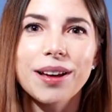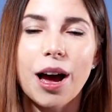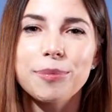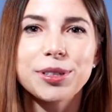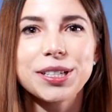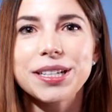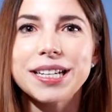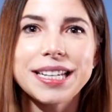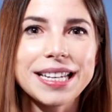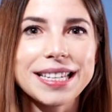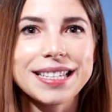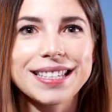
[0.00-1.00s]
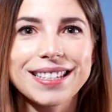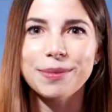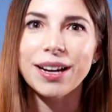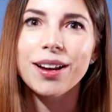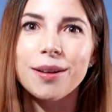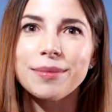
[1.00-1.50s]
opportunities
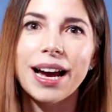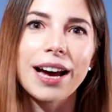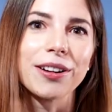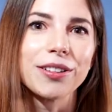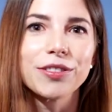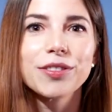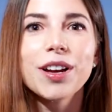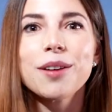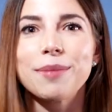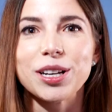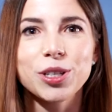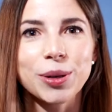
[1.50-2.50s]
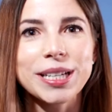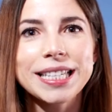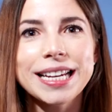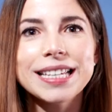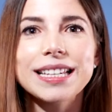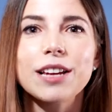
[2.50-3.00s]
might come out of my
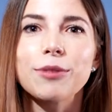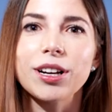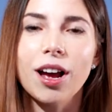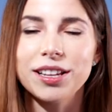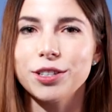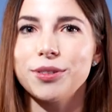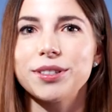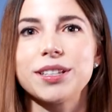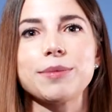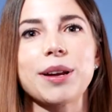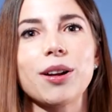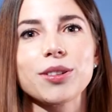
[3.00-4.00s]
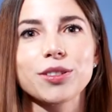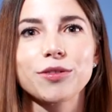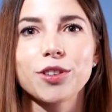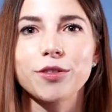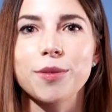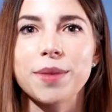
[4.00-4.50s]
choices and what consequences might also
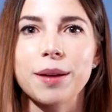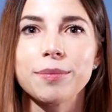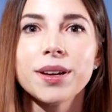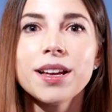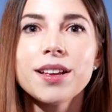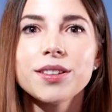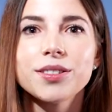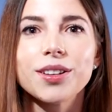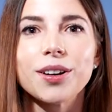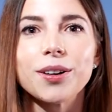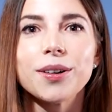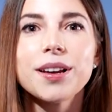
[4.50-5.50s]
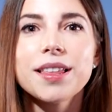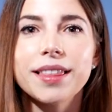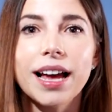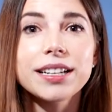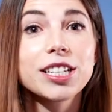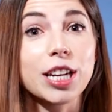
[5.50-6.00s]
flow from them. So
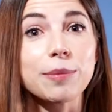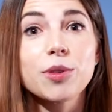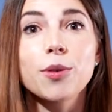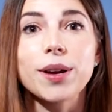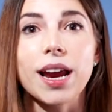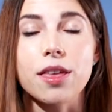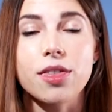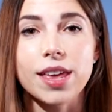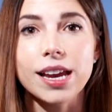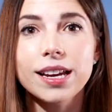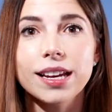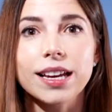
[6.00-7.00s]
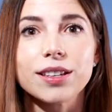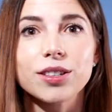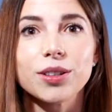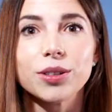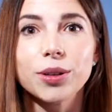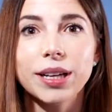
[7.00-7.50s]
that shaped the way I think. And
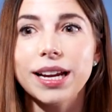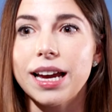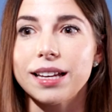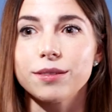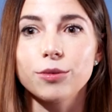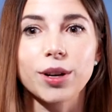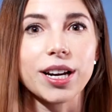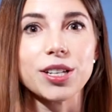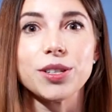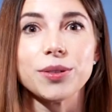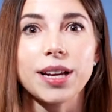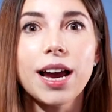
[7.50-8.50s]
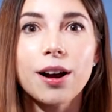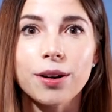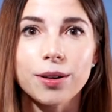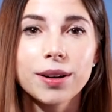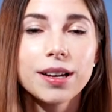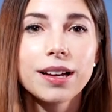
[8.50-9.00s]
so looking at what I do
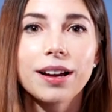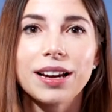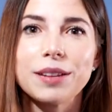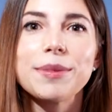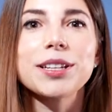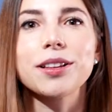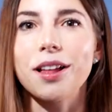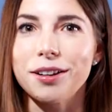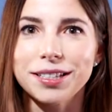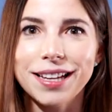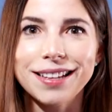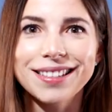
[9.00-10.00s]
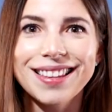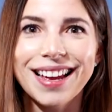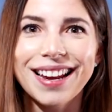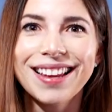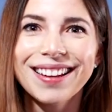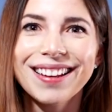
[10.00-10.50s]
now, it makes a lot of sense that